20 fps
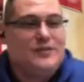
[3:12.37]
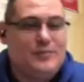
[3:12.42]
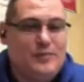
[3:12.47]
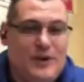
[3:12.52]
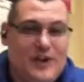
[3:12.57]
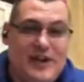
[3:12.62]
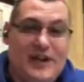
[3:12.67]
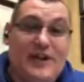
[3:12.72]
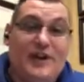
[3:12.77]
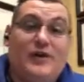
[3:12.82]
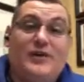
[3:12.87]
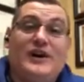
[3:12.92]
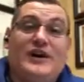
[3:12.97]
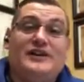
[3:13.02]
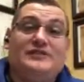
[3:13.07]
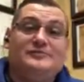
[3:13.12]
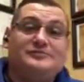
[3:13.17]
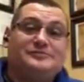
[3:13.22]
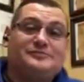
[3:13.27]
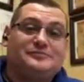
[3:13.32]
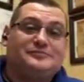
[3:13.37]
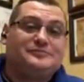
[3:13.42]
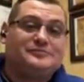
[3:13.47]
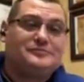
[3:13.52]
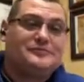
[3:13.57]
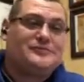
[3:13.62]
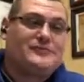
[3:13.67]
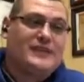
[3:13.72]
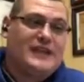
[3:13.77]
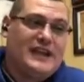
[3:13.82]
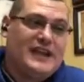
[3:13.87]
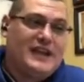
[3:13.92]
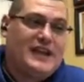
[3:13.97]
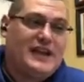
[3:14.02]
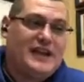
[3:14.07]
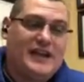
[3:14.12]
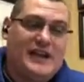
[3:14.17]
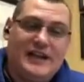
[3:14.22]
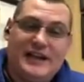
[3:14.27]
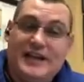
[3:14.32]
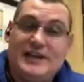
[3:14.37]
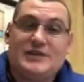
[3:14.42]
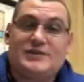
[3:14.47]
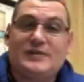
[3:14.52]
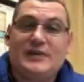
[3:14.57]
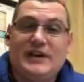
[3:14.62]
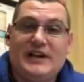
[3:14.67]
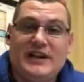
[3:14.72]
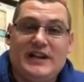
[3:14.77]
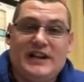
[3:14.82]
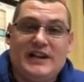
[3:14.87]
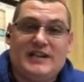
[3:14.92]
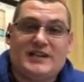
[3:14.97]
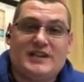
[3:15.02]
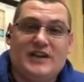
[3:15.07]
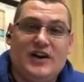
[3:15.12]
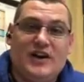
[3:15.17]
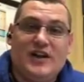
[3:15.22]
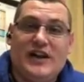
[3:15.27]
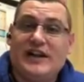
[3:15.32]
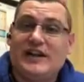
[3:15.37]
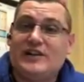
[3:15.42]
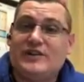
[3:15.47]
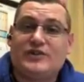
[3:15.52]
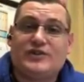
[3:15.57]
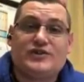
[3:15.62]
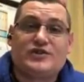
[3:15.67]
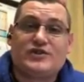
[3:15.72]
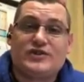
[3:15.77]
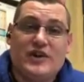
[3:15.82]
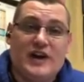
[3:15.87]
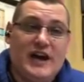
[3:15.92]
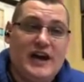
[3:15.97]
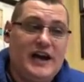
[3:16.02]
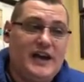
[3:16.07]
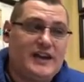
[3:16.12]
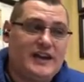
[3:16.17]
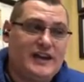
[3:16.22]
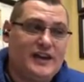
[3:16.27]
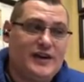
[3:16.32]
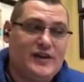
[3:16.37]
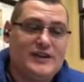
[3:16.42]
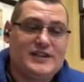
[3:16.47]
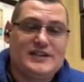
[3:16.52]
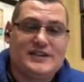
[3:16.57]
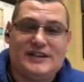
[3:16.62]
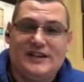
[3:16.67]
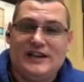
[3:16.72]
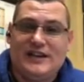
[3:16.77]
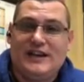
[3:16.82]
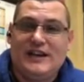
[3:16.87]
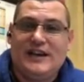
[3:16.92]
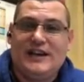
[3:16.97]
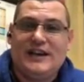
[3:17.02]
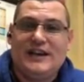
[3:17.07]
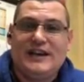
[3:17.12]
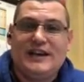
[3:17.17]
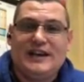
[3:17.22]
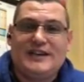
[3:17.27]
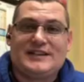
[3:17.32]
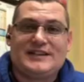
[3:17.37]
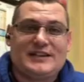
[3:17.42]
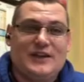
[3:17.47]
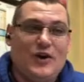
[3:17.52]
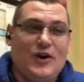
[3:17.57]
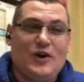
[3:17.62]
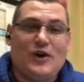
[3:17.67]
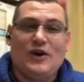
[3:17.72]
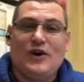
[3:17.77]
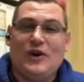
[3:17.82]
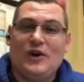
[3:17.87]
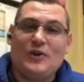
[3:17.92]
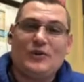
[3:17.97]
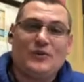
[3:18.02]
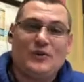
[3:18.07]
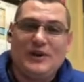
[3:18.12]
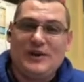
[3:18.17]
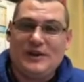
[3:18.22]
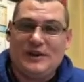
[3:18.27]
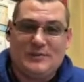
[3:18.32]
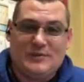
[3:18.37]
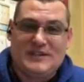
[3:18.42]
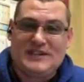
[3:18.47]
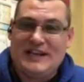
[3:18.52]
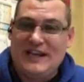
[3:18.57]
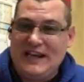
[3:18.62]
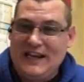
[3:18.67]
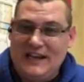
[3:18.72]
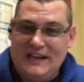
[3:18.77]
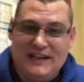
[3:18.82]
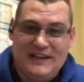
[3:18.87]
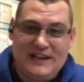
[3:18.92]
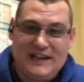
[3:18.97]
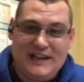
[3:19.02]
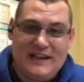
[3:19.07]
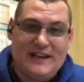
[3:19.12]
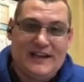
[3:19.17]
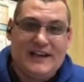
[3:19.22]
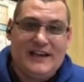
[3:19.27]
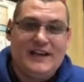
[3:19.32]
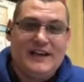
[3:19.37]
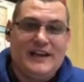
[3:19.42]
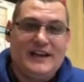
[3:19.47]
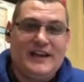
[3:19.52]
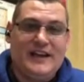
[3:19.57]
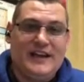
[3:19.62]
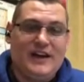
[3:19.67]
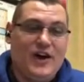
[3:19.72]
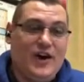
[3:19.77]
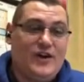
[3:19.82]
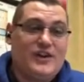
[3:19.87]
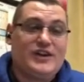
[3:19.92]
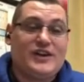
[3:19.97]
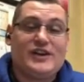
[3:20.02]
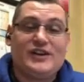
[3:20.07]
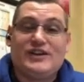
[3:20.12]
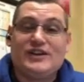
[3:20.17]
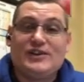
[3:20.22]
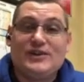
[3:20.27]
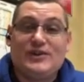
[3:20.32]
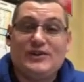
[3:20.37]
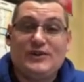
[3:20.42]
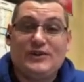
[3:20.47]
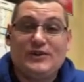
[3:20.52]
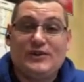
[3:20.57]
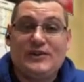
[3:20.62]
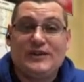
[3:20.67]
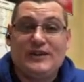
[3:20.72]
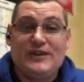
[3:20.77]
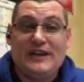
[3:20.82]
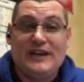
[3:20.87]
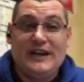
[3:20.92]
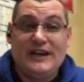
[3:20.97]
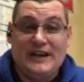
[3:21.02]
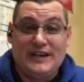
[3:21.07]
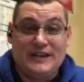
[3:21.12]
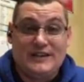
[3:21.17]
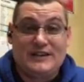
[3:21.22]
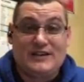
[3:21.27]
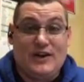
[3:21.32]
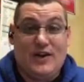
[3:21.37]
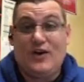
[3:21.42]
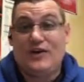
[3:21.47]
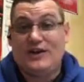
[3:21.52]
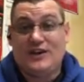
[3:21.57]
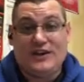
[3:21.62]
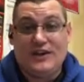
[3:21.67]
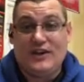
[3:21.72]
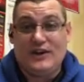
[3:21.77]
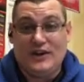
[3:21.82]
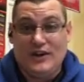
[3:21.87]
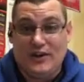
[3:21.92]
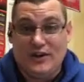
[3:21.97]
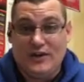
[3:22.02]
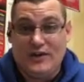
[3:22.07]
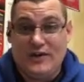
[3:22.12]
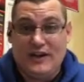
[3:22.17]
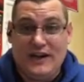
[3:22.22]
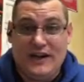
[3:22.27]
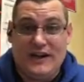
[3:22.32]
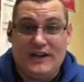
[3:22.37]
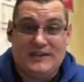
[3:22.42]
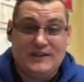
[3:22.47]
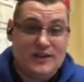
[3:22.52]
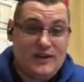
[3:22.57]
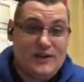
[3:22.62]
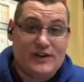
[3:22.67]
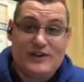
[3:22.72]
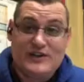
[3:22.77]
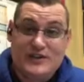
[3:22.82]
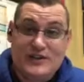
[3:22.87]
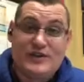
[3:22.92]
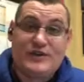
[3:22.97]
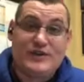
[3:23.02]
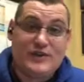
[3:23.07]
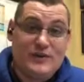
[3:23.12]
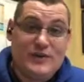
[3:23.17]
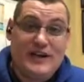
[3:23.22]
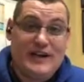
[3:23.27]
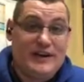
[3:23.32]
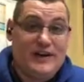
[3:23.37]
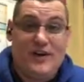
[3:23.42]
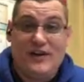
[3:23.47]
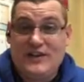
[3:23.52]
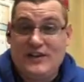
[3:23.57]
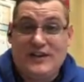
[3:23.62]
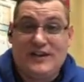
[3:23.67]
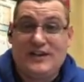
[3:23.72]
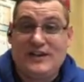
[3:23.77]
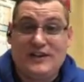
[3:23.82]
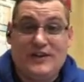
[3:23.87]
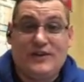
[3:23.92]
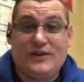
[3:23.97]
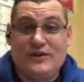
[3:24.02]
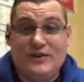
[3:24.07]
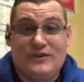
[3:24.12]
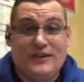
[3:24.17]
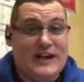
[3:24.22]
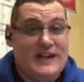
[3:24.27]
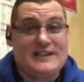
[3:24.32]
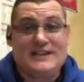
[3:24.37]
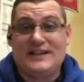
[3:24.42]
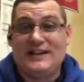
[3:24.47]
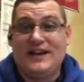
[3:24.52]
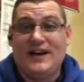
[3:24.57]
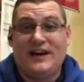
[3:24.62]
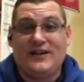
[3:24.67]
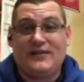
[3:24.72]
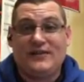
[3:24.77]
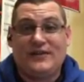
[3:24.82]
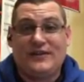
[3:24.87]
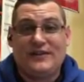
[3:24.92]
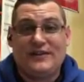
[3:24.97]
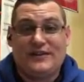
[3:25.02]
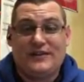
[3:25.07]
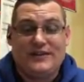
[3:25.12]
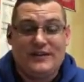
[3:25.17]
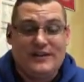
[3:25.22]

But you know what? It is what it is. All I can do is try. That's the Art Williams saying, all you can do is all you can do. And as long as you're doing all you can do, that's enough.